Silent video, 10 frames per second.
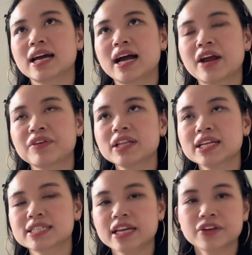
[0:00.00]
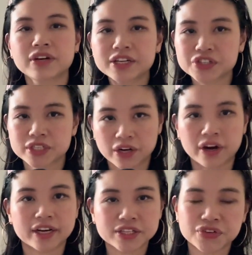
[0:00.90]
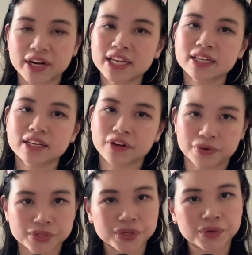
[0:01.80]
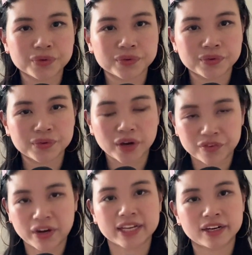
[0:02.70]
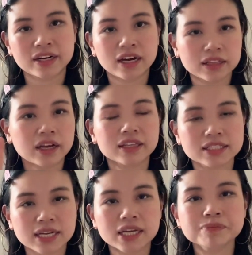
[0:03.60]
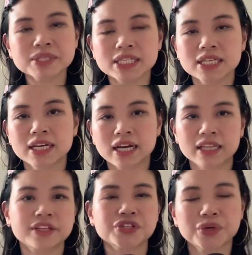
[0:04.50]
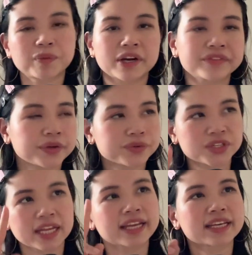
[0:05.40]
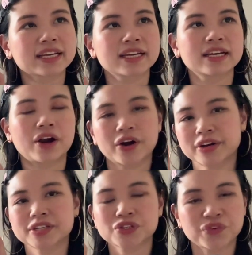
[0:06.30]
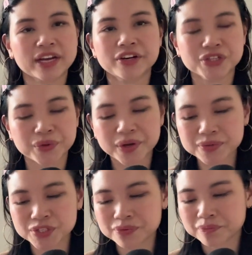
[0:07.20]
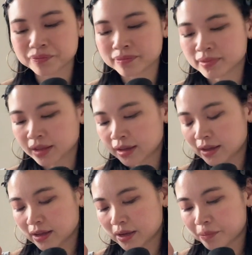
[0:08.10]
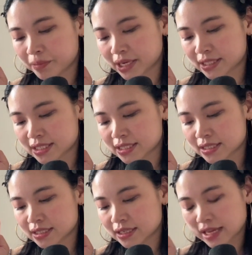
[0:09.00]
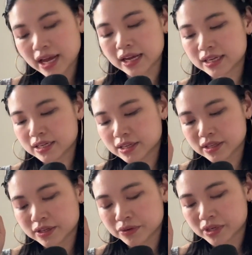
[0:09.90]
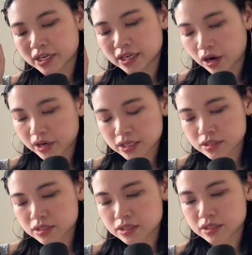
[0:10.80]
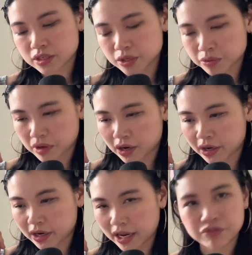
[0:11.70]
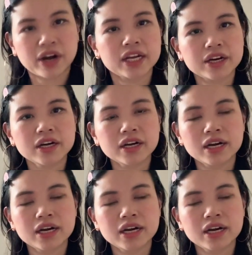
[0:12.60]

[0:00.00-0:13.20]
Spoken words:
I realized that you're not just an artist, right? You're also a writer a lot of the times, unless you're one of those like artist-writer duos. But yeah, you're an artist, you are a writer,